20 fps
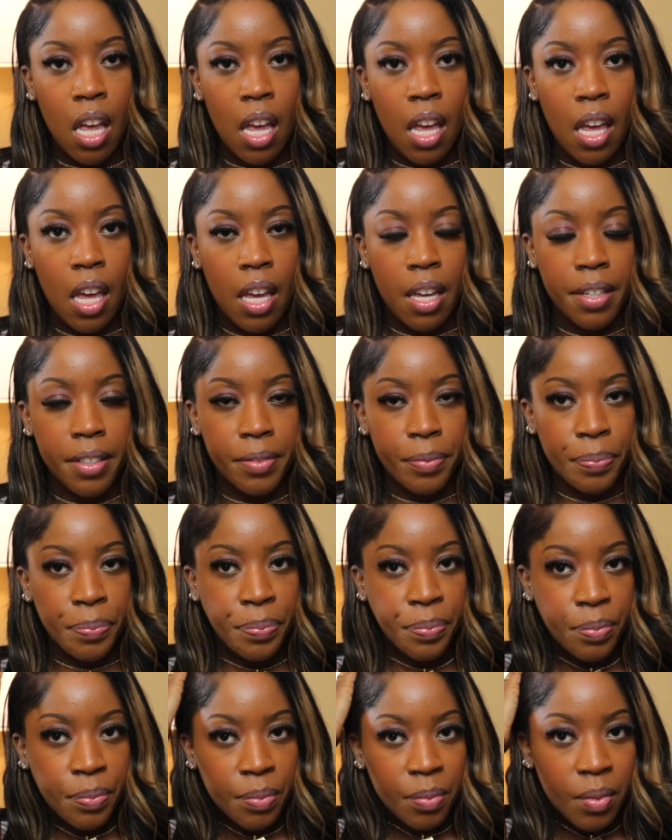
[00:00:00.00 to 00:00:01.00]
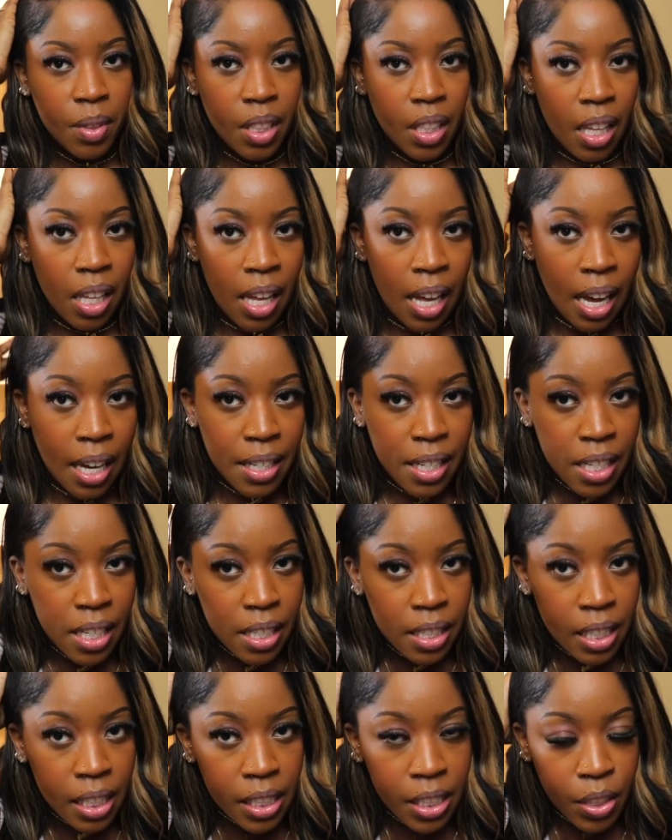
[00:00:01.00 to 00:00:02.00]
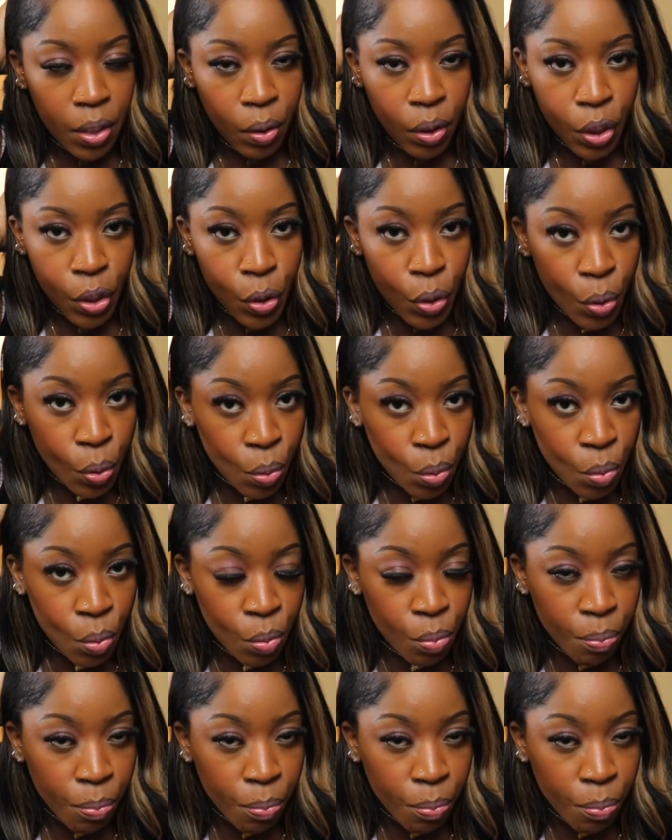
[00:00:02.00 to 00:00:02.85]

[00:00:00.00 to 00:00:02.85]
and I didn't necessarily do